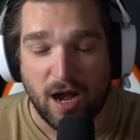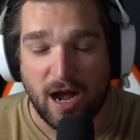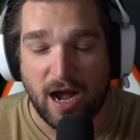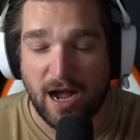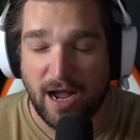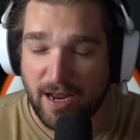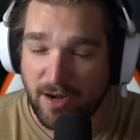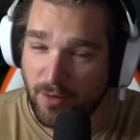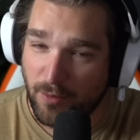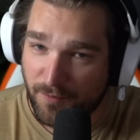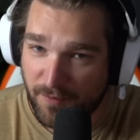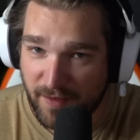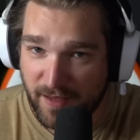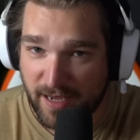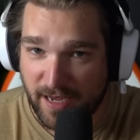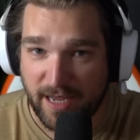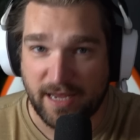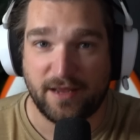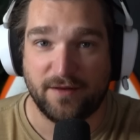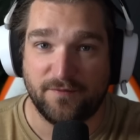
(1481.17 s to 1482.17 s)
I don't
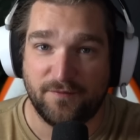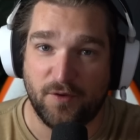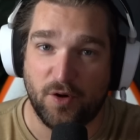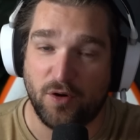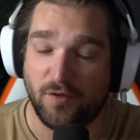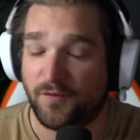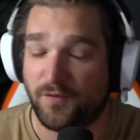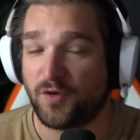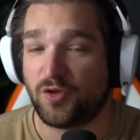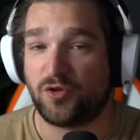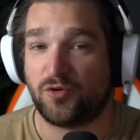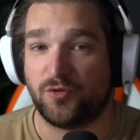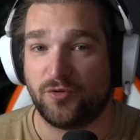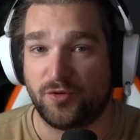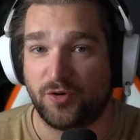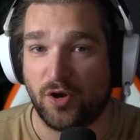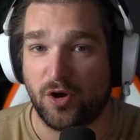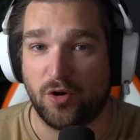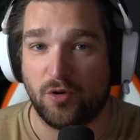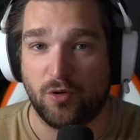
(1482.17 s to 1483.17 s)
think I can vote for
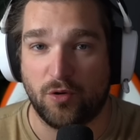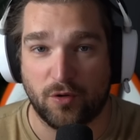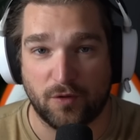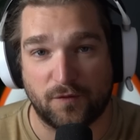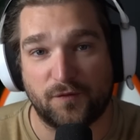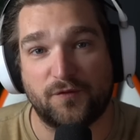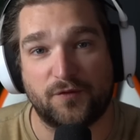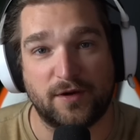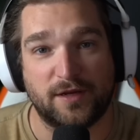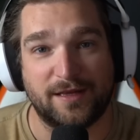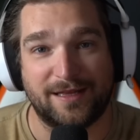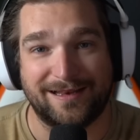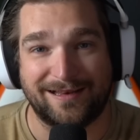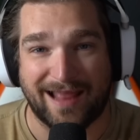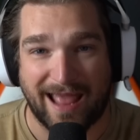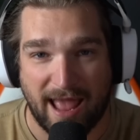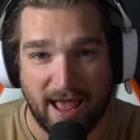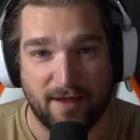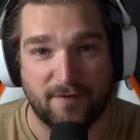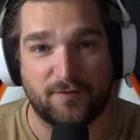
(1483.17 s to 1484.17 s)
Trudeau or Freeland
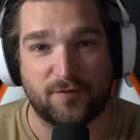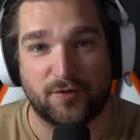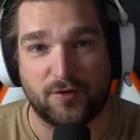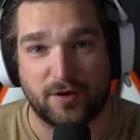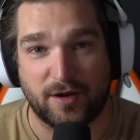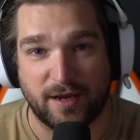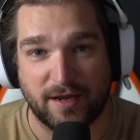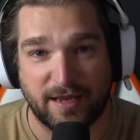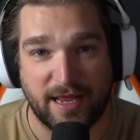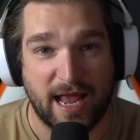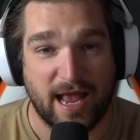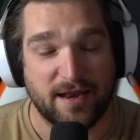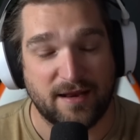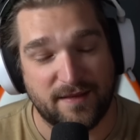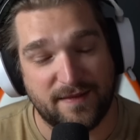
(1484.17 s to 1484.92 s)
ever again.